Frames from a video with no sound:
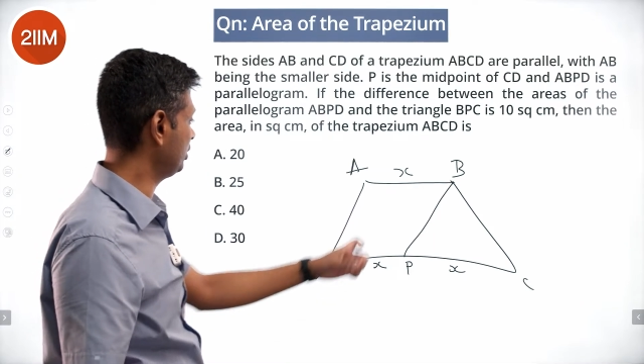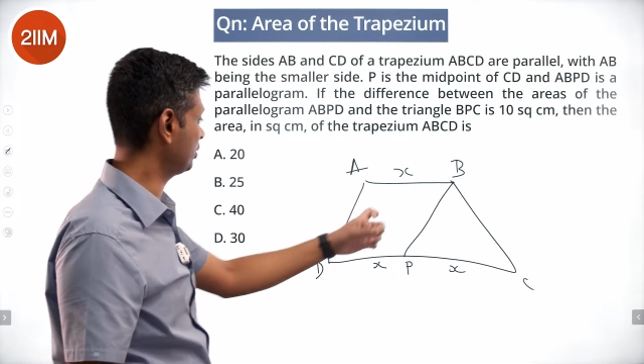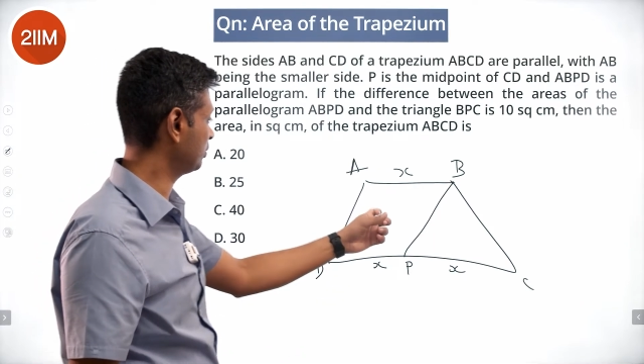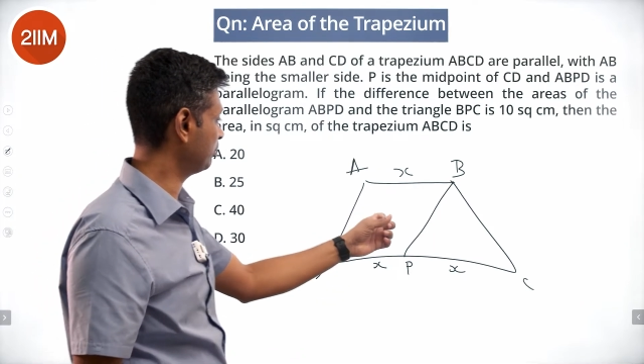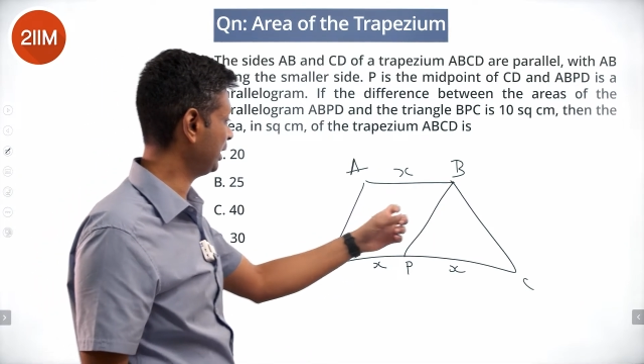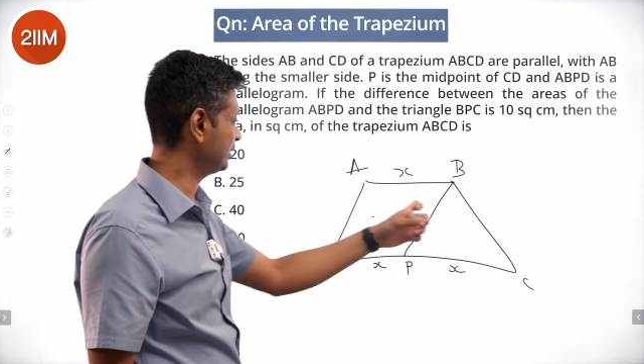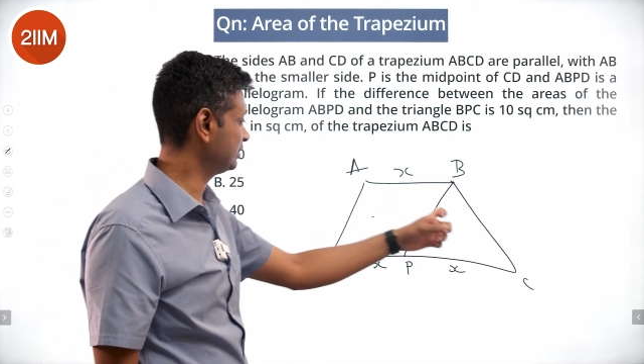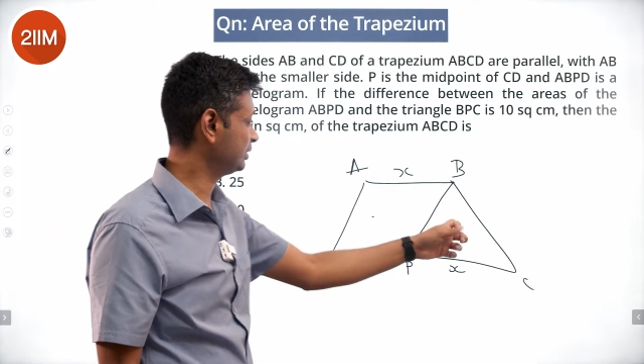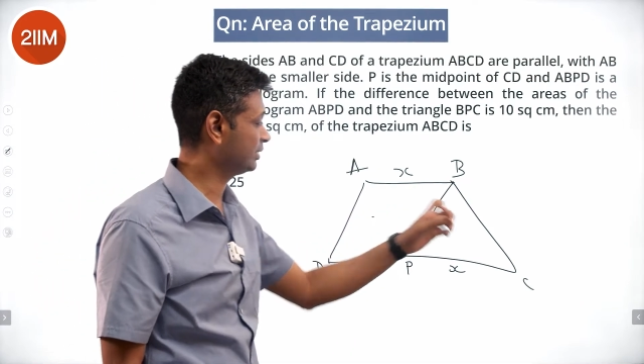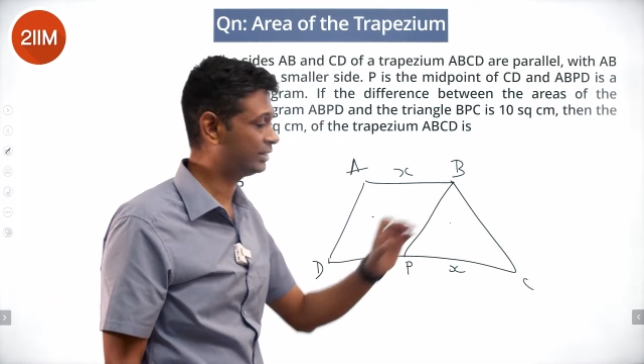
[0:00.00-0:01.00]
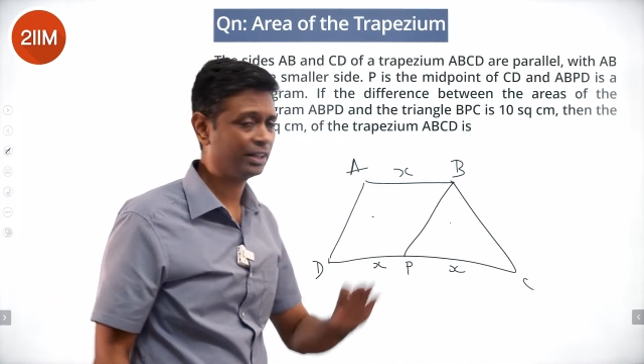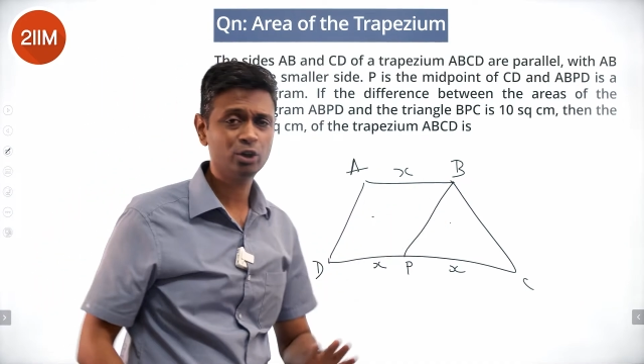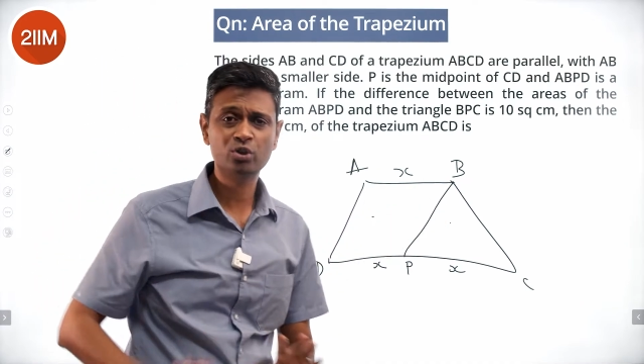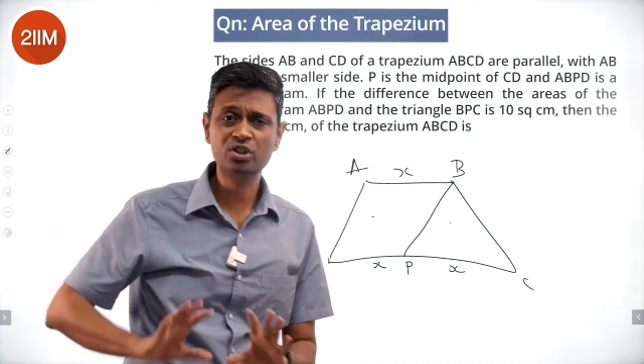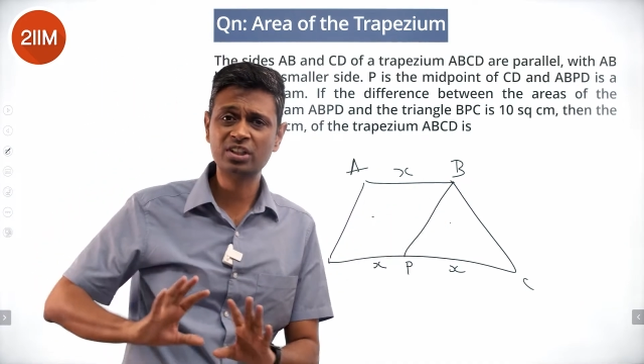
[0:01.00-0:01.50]
this minus this is 10
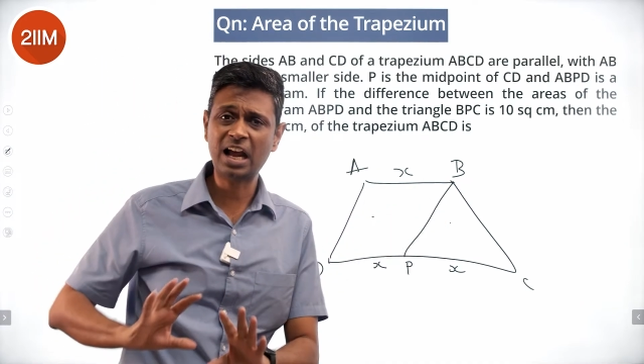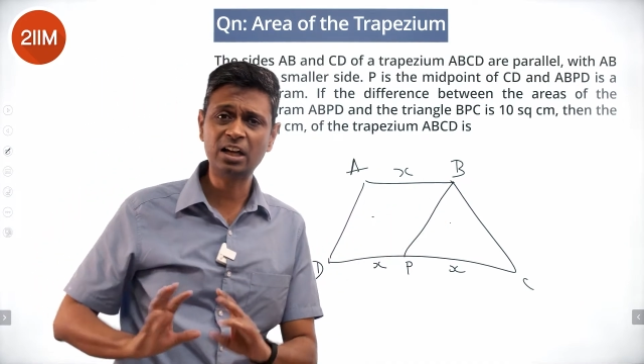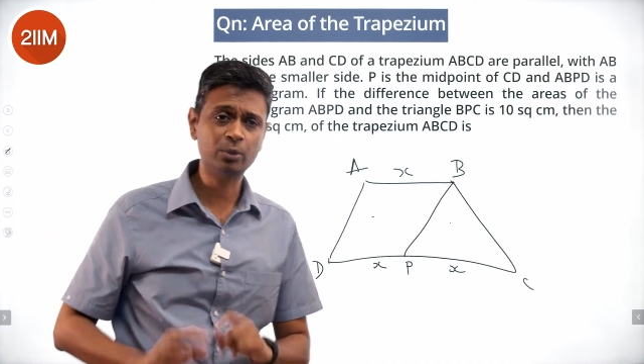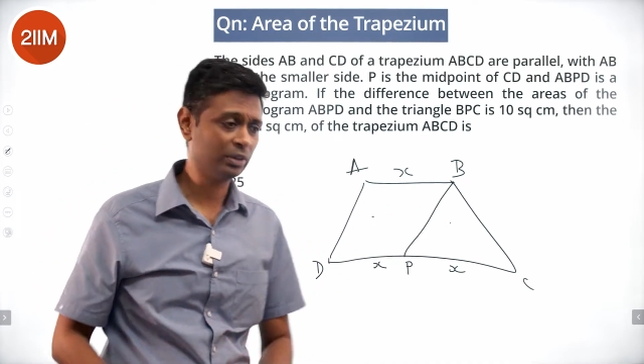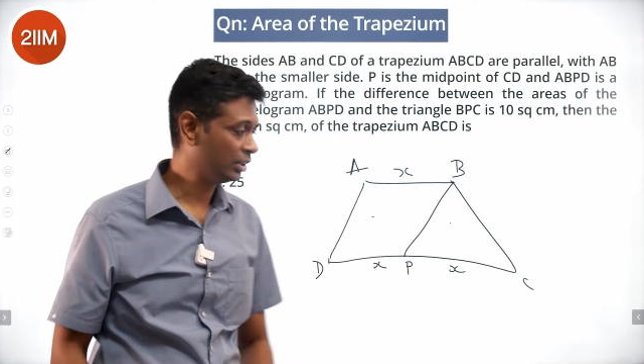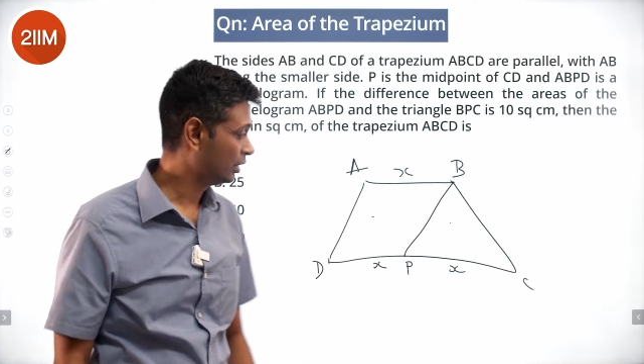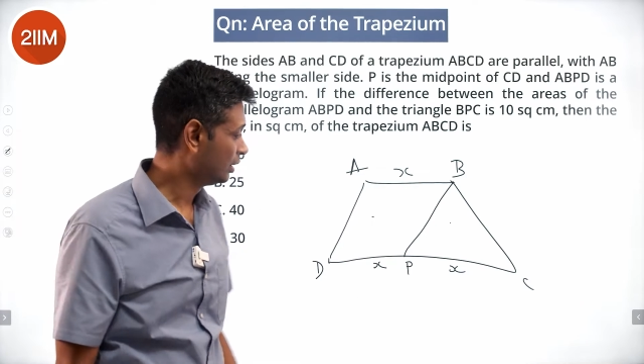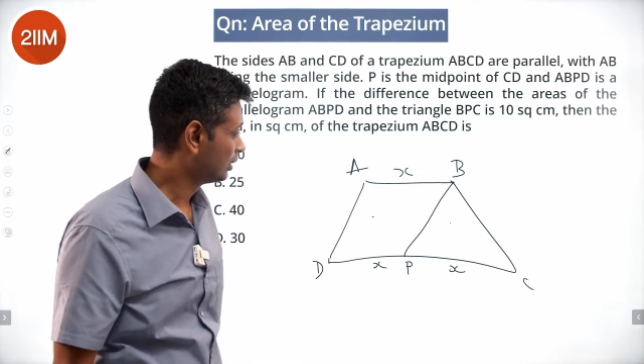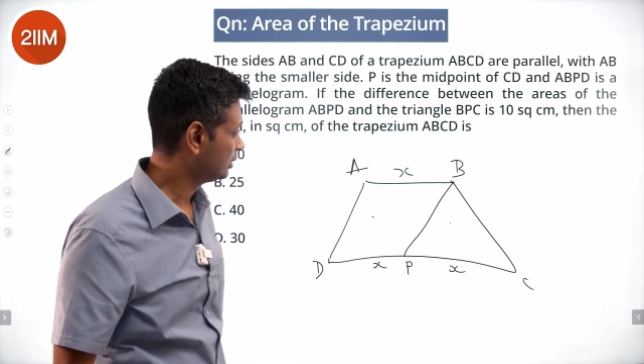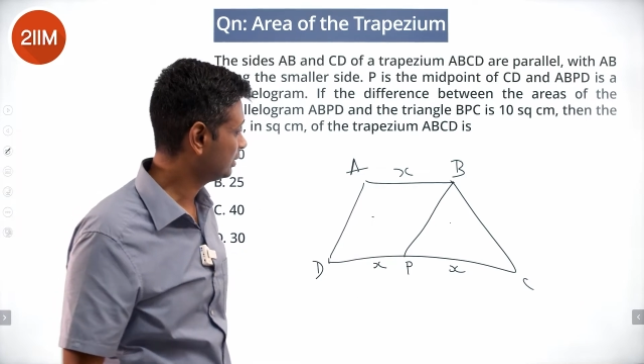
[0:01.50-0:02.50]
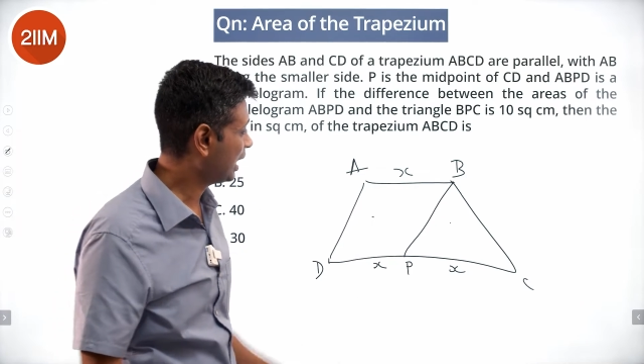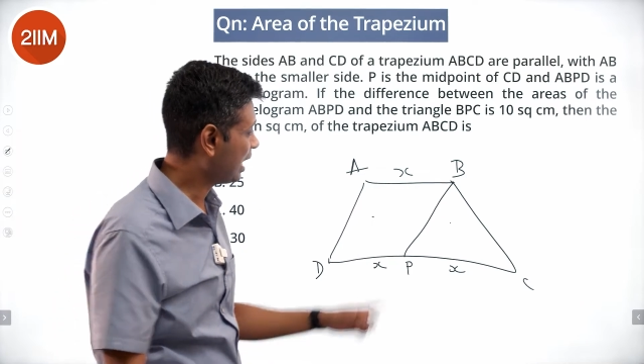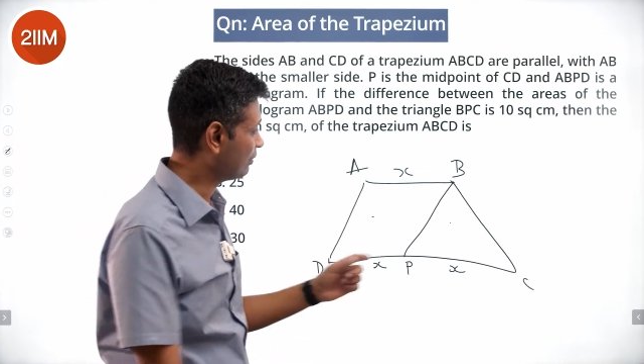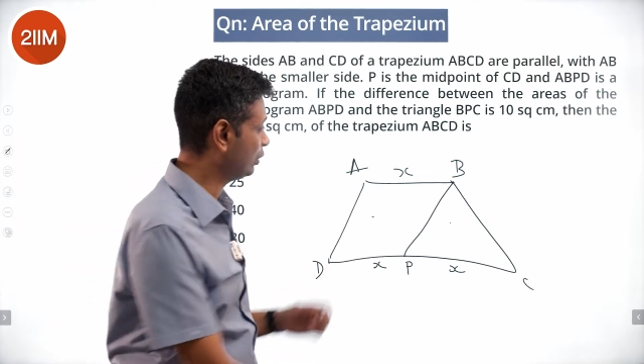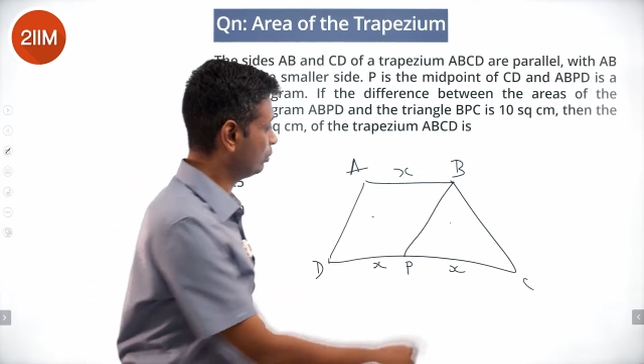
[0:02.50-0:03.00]
to start with. This
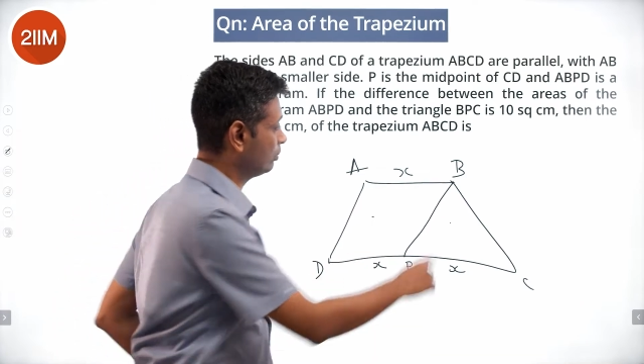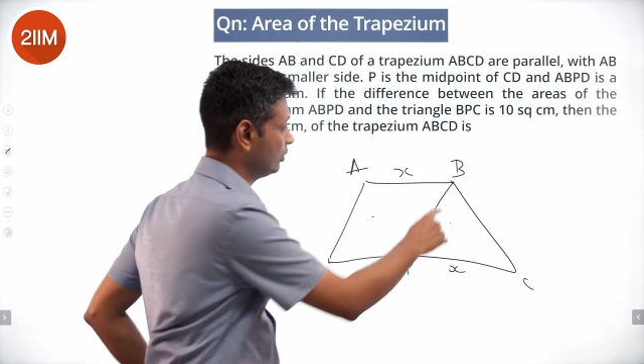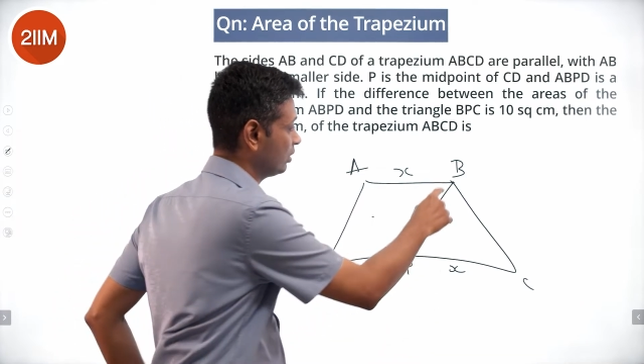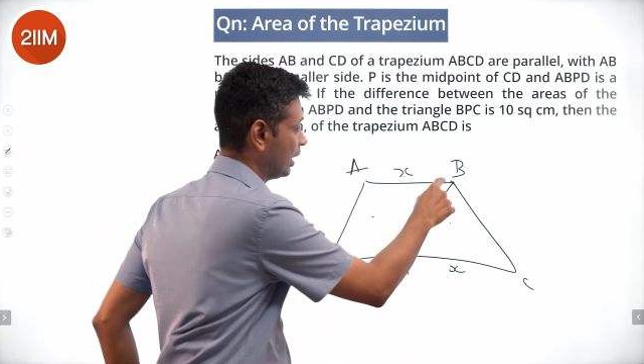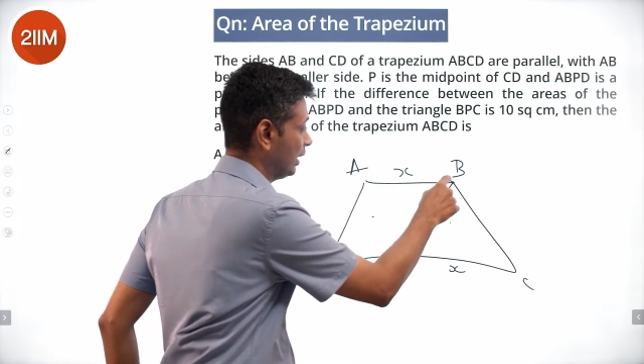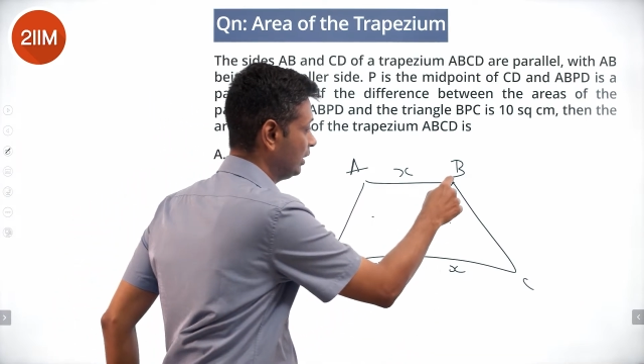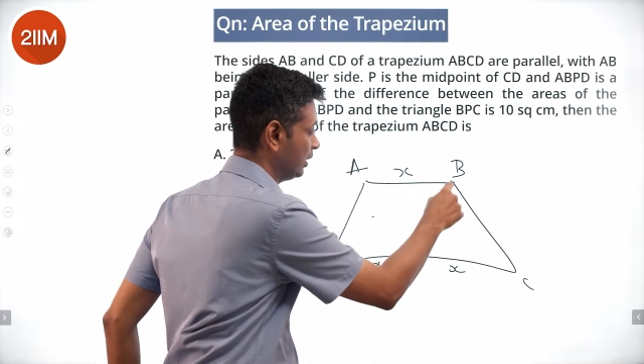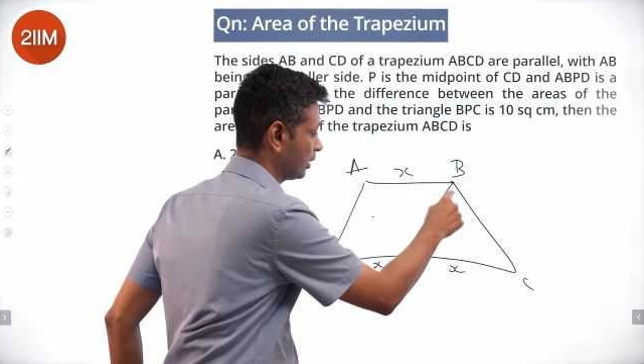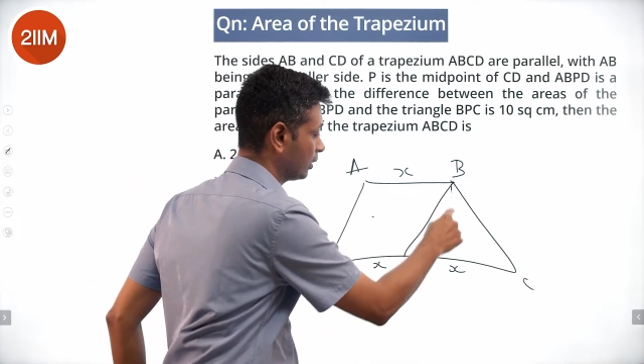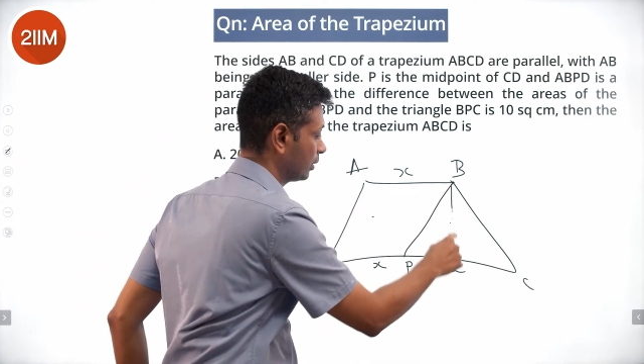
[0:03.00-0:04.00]
half into this height here.